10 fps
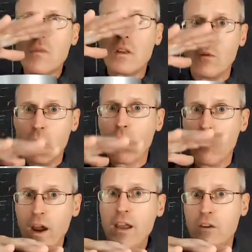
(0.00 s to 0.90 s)
The more
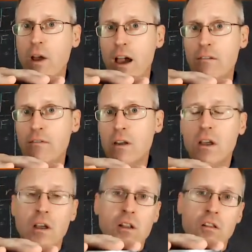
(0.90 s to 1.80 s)
weight you have,
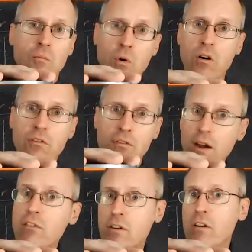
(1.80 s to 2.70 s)
the more
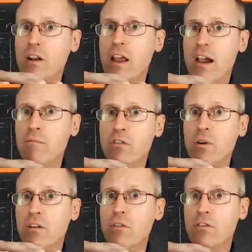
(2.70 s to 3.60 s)
friction you're going to have
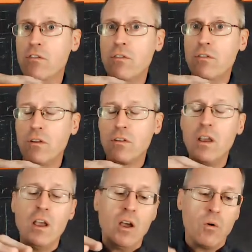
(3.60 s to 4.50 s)
between two surfaces.
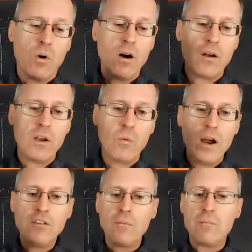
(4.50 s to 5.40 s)
Well, it
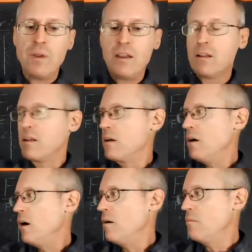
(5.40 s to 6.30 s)
winds up being
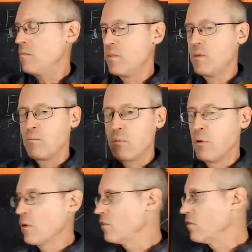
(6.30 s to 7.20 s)

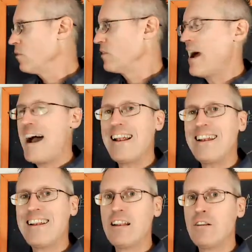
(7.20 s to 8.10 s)
proportional not
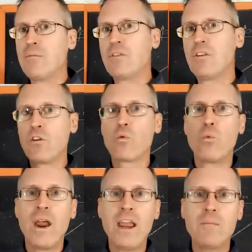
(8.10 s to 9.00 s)
to your
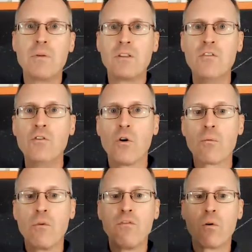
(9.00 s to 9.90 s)
weight, but the
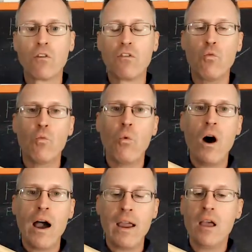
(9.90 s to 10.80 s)
normal force. And
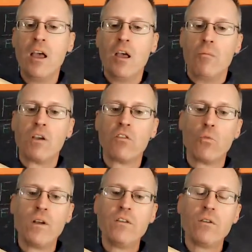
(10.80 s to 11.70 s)
why? Because
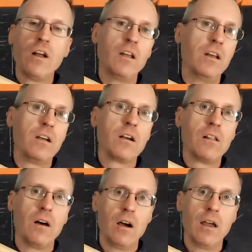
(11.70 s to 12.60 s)
when you're on an
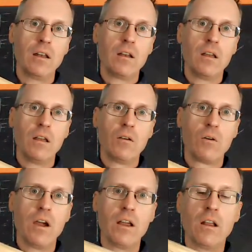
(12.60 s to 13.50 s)
incline,
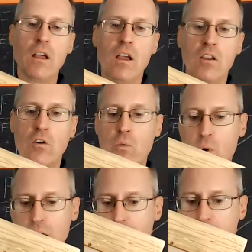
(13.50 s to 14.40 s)
right, your
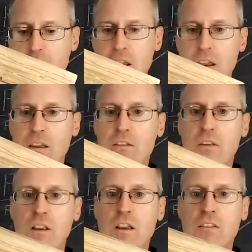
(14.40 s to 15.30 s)
weight
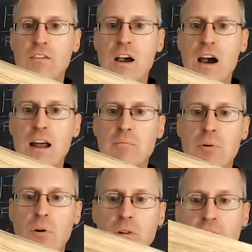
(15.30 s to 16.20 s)
is not
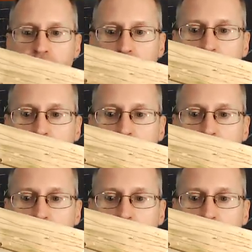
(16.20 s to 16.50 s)
pulling